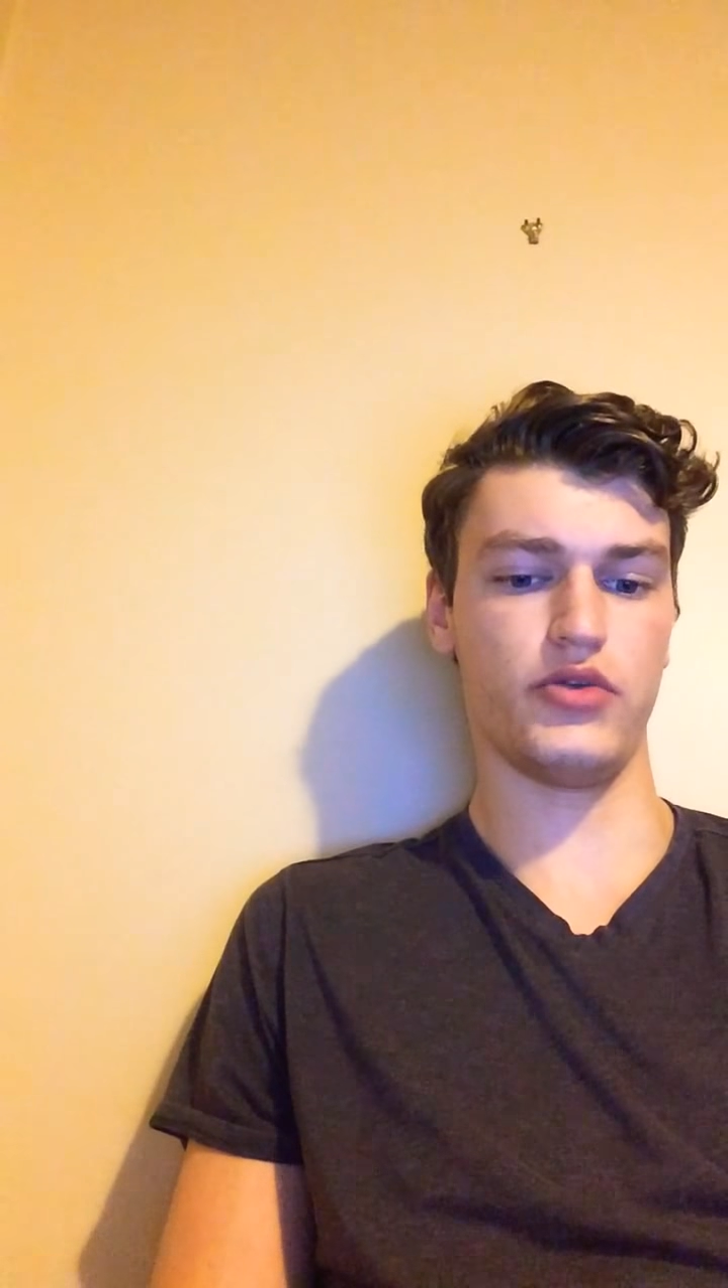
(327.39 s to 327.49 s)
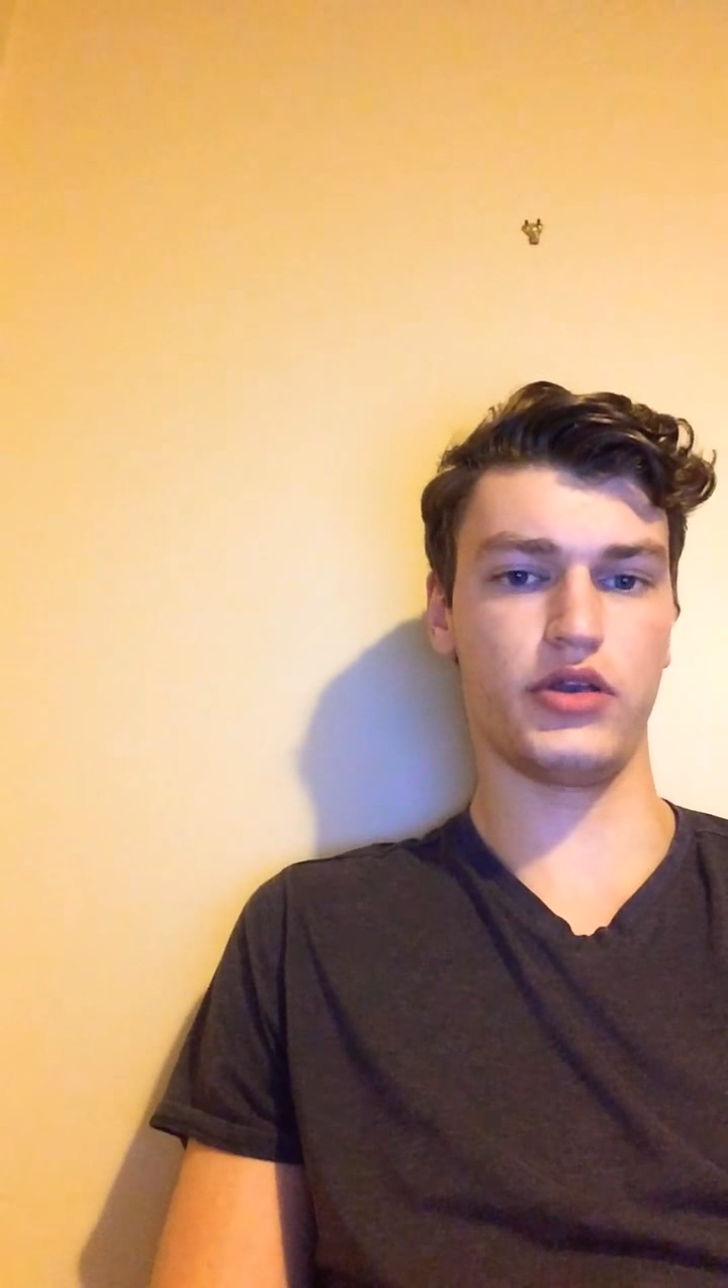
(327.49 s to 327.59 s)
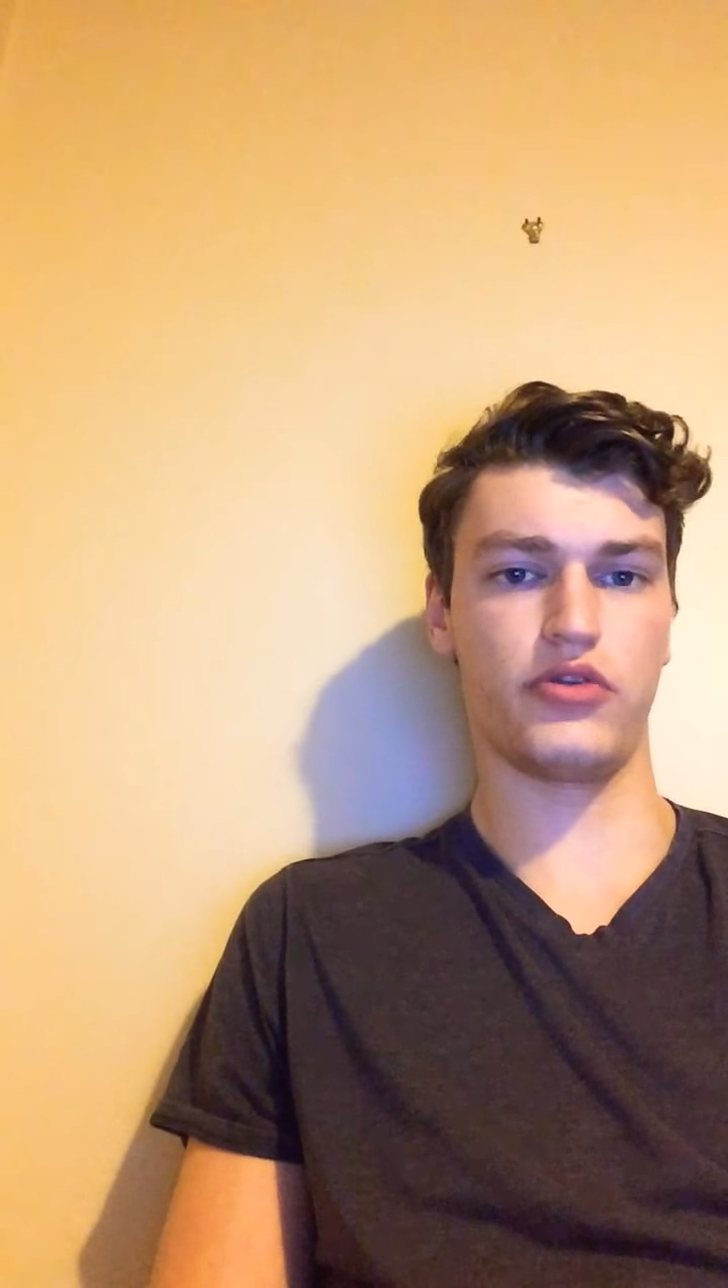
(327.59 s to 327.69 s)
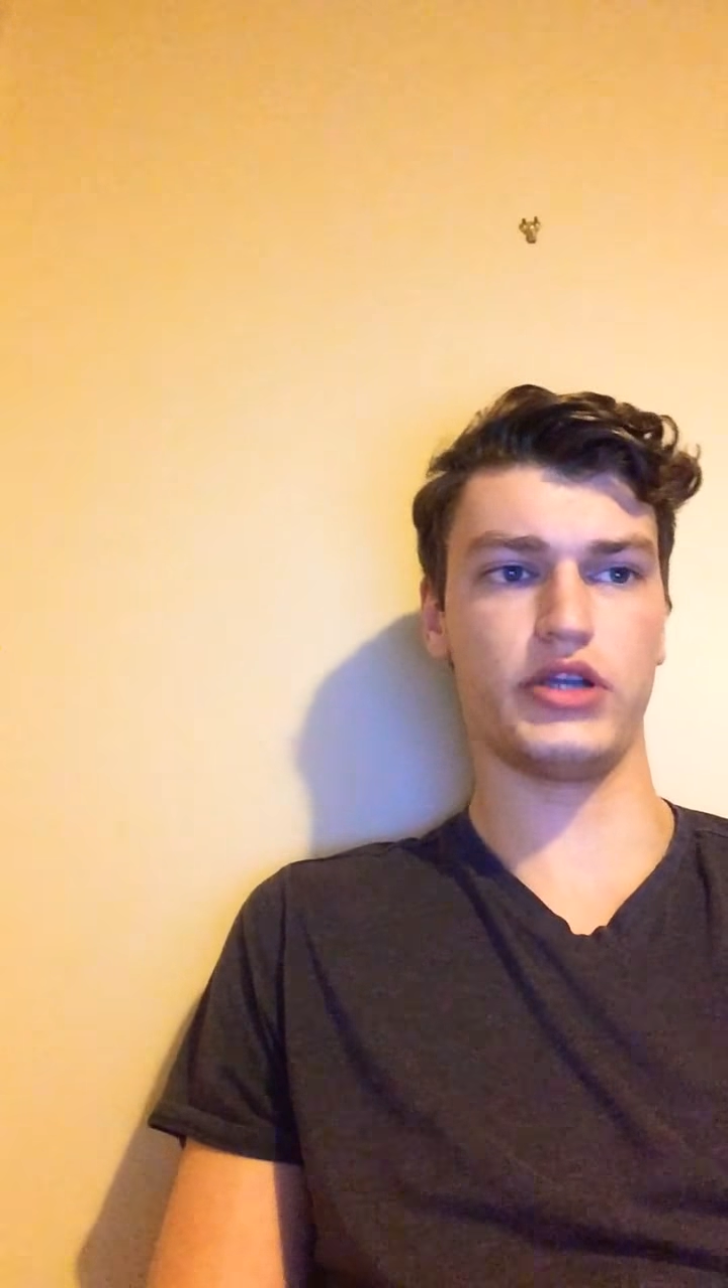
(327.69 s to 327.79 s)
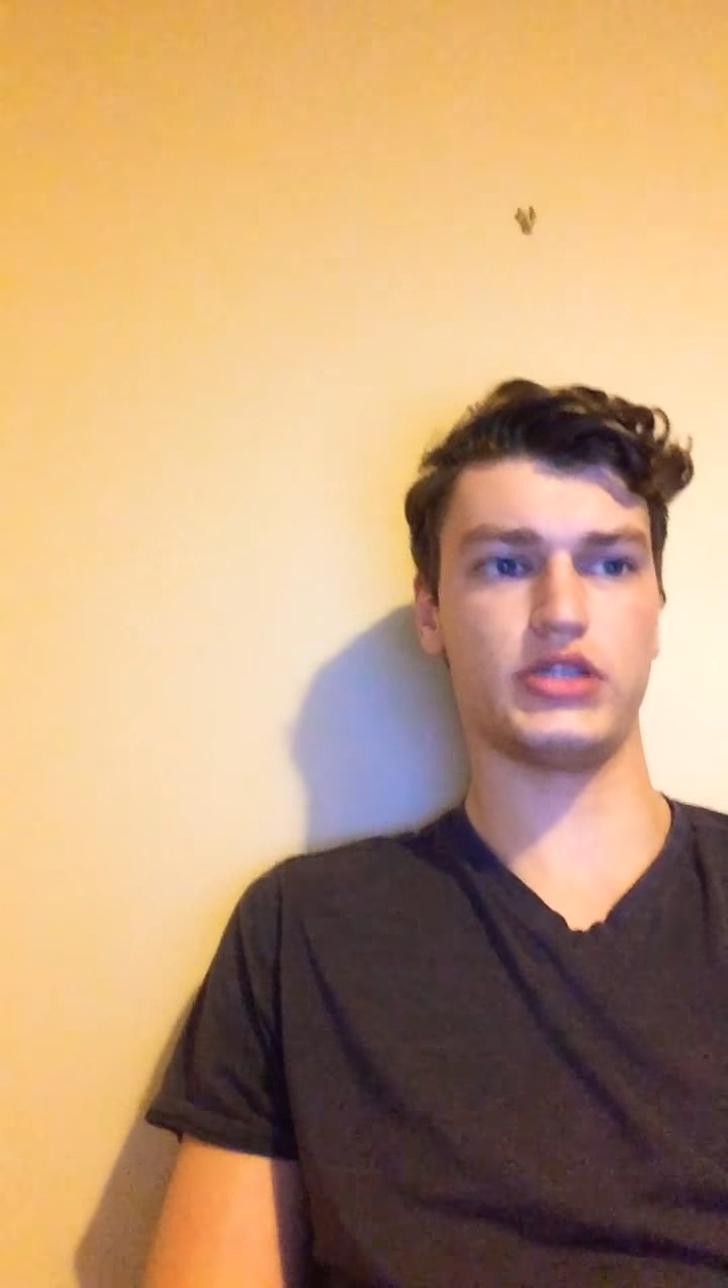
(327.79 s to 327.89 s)

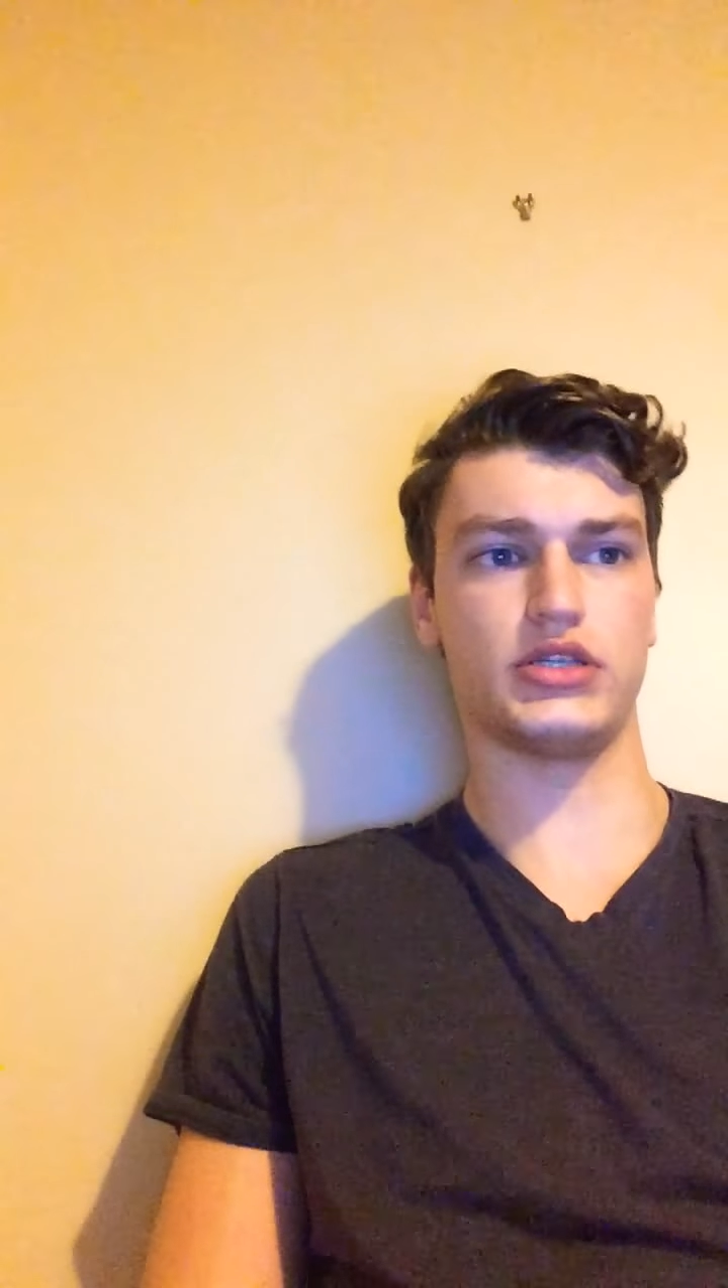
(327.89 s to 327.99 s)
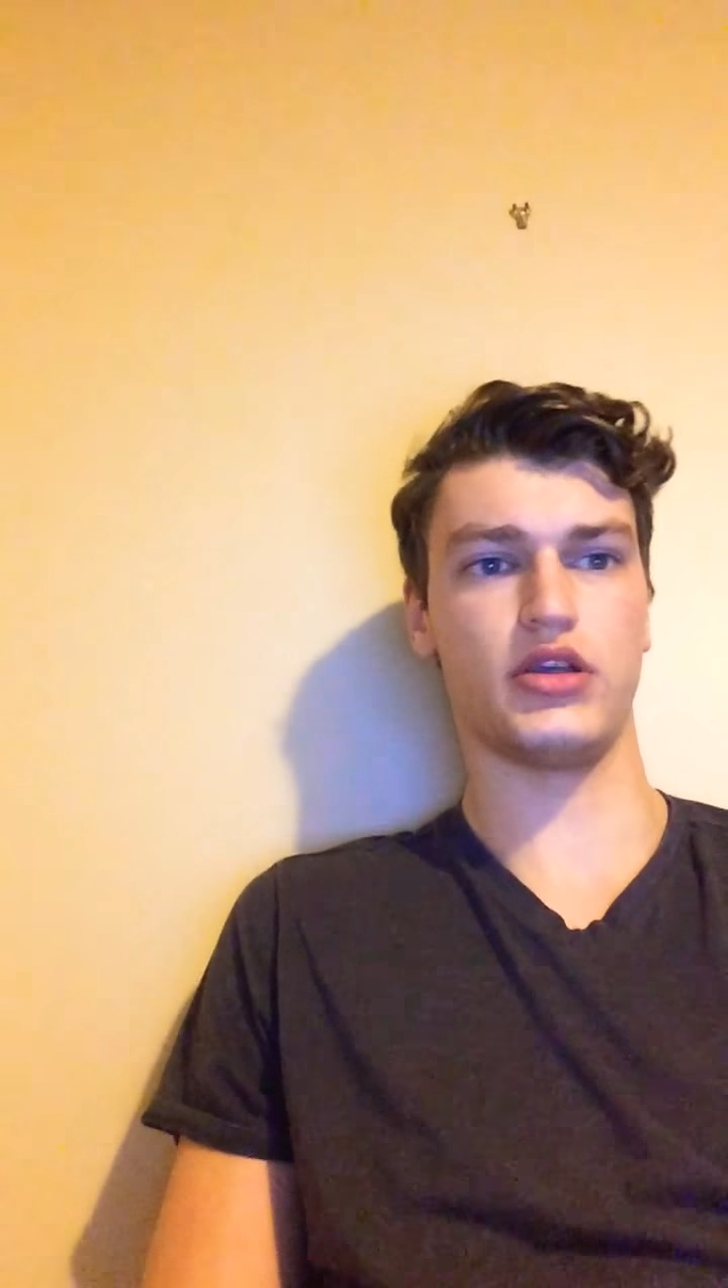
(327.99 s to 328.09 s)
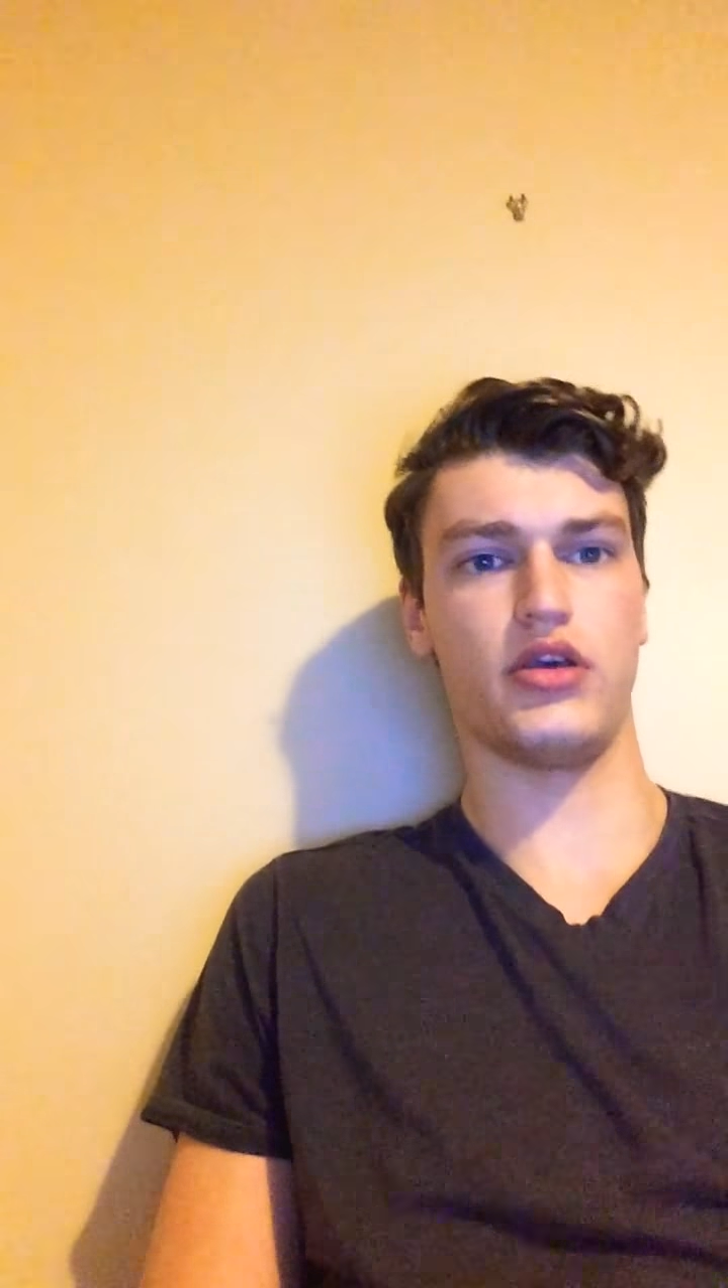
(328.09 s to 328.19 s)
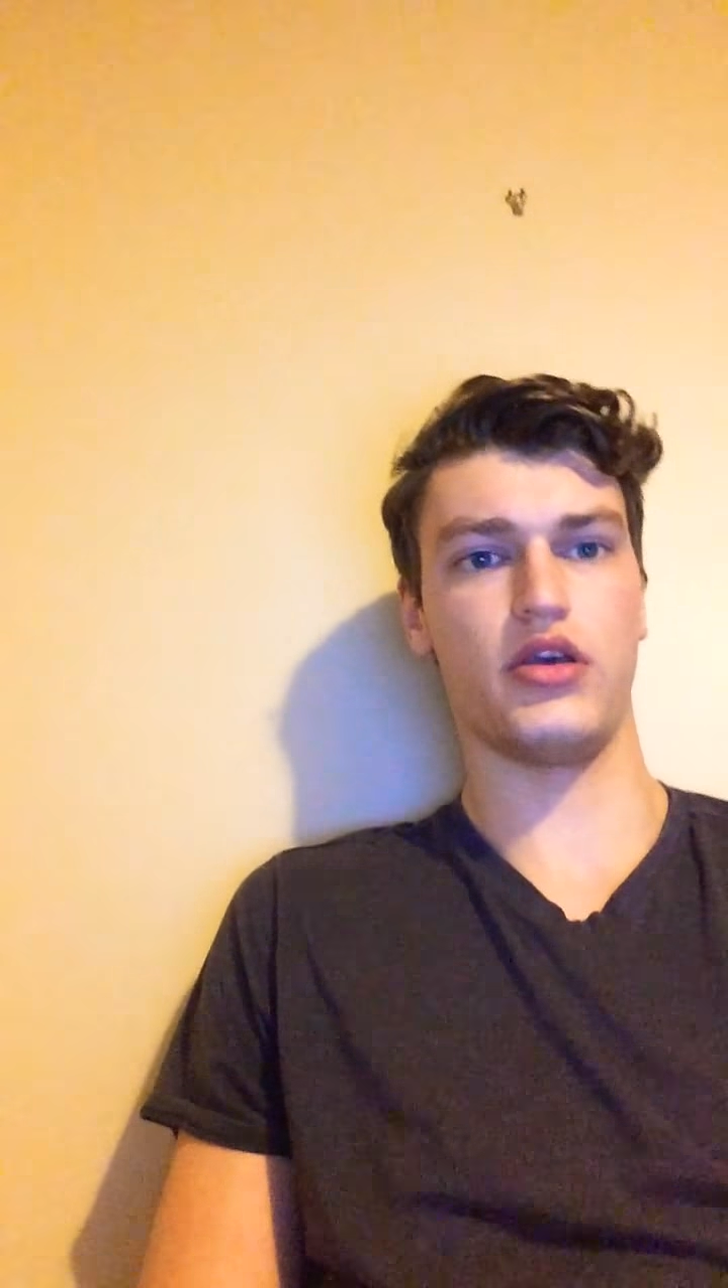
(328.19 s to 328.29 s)
increase.